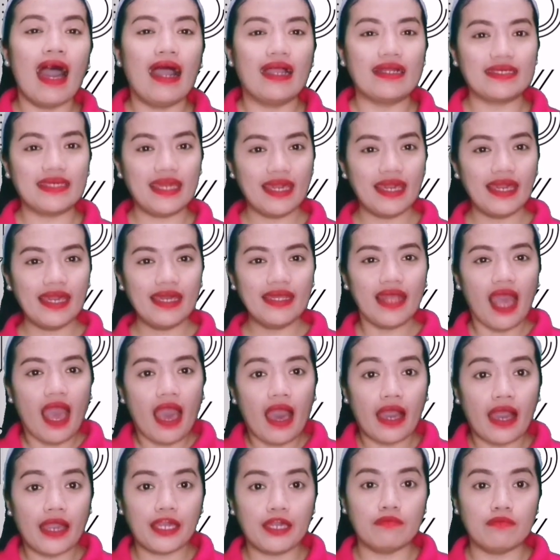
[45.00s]
Again,
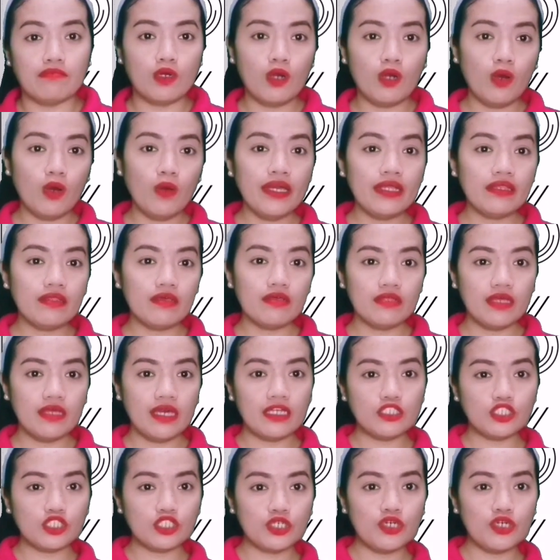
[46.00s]
I am going to
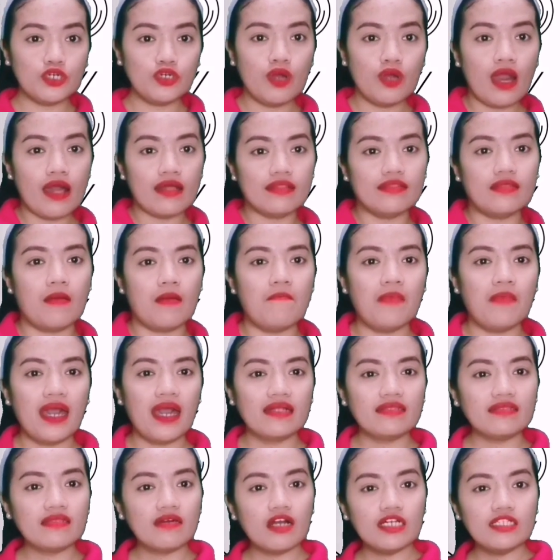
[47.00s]
teach you the
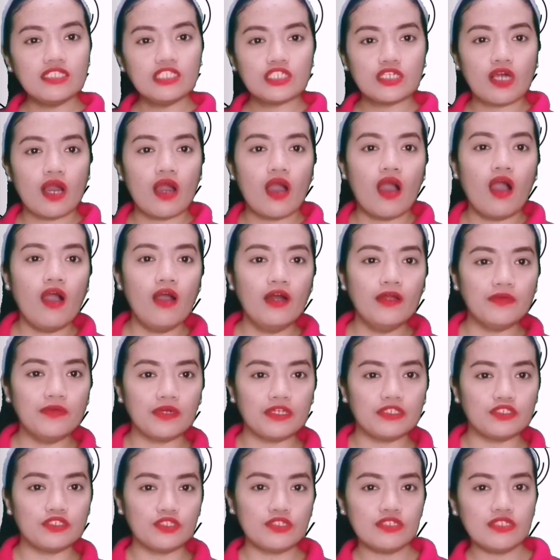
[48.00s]
methods on
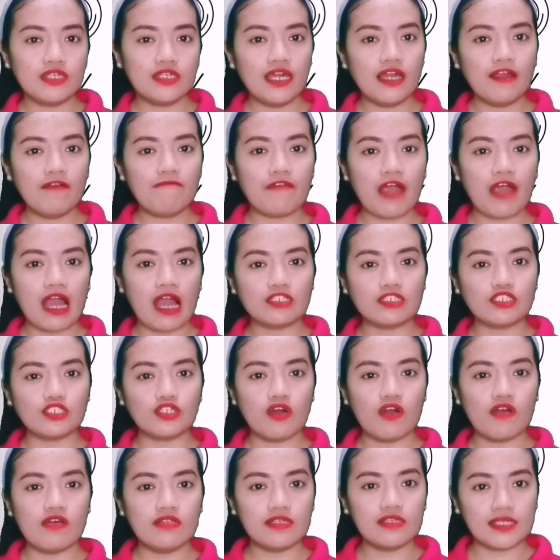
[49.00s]
reducing
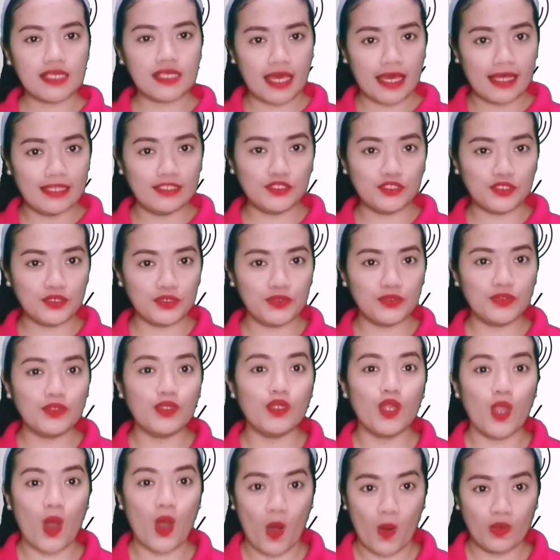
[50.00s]
fractions into
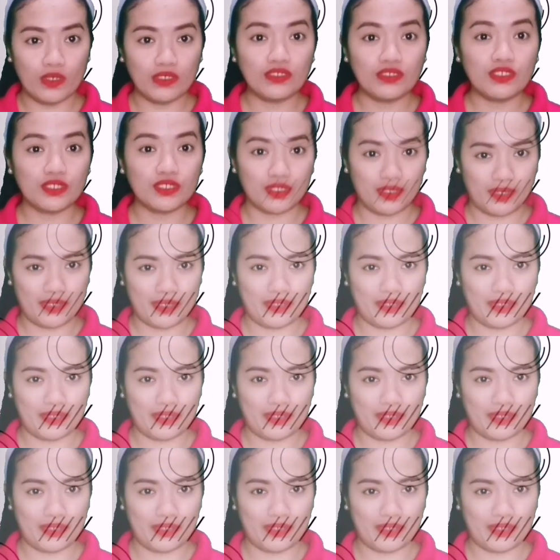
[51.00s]
lowest